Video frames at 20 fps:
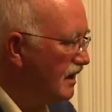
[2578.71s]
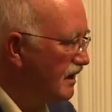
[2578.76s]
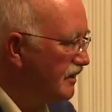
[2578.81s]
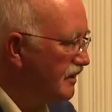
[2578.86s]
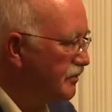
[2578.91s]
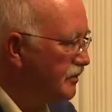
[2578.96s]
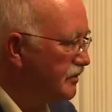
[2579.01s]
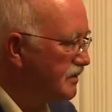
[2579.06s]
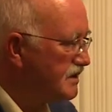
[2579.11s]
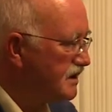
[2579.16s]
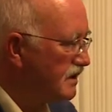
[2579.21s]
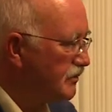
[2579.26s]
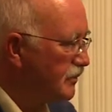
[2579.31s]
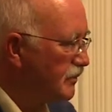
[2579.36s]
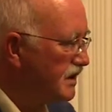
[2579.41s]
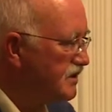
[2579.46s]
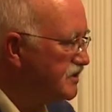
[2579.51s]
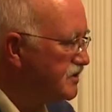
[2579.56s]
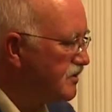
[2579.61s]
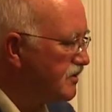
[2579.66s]
it was in
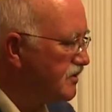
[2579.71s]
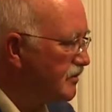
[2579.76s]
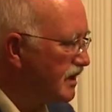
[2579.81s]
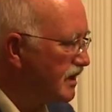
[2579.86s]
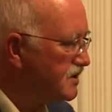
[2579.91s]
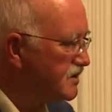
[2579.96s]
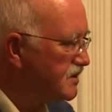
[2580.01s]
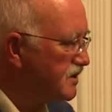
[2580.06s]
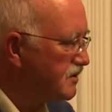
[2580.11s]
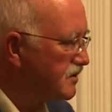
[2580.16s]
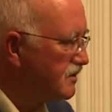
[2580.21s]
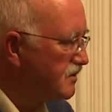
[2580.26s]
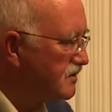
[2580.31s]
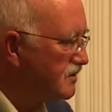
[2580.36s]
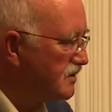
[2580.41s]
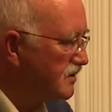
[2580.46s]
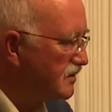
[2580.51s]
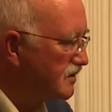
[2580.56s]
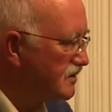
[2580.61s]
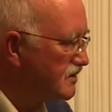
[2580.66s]
western
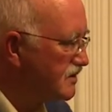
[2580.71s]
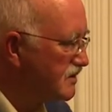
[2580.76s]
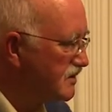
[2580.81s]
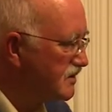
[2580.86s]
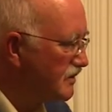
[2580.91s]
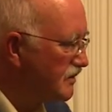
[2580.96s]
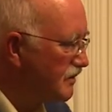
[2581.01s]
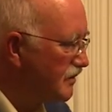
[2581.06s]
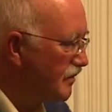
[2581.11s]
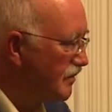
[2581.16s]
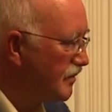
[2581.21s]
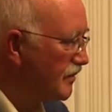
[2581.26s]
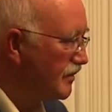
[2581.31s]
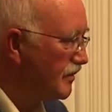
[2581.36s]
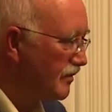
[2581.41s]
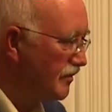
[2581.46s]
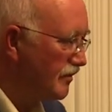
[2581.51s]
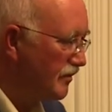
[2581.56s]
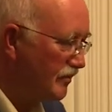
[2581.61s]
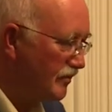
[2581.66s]
Massachusetts,
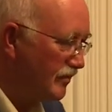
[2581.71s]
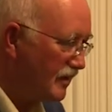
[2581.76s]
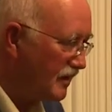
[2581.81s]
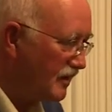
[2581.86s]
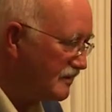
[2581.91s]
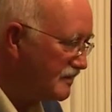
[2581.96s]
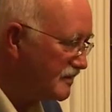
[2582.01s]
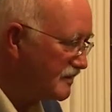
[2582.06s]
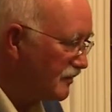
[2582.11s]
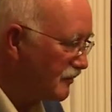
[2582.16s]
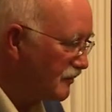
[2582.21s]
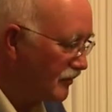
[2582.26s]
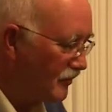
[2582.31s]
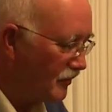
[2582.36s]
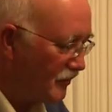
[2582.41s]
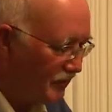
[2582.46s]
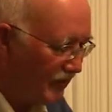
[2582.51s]
parts you know